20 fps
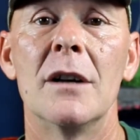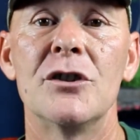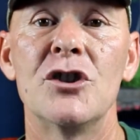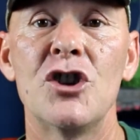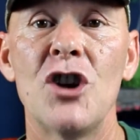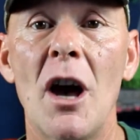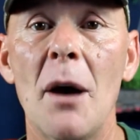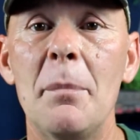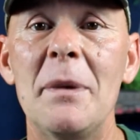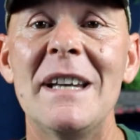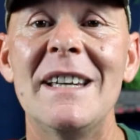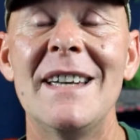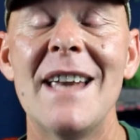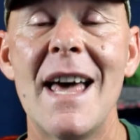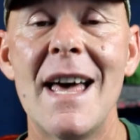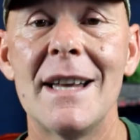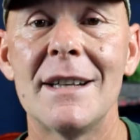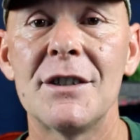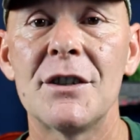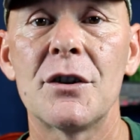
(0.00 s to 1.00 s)
Chubby
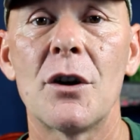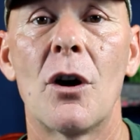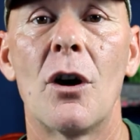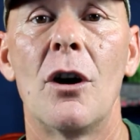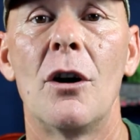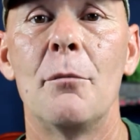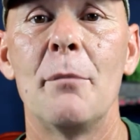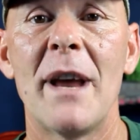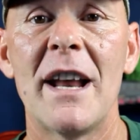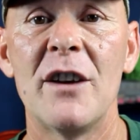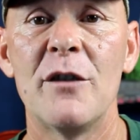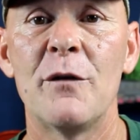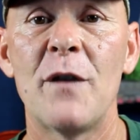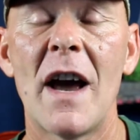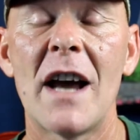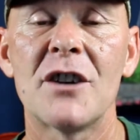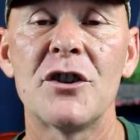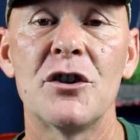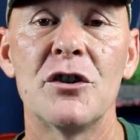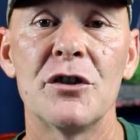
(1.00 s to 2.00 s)
Nets are
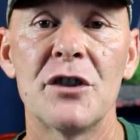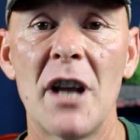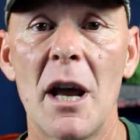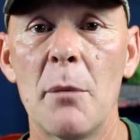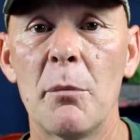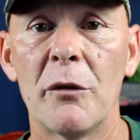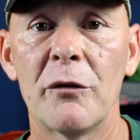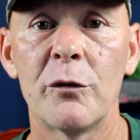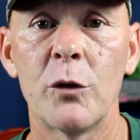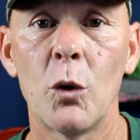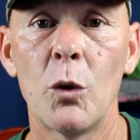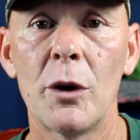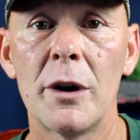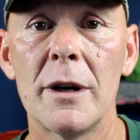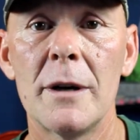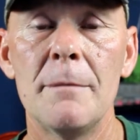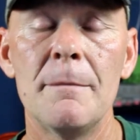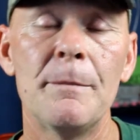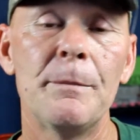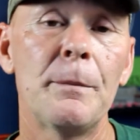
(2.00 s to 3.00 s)
manufactured in Tampa,
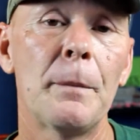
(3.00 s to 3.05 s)
Florida.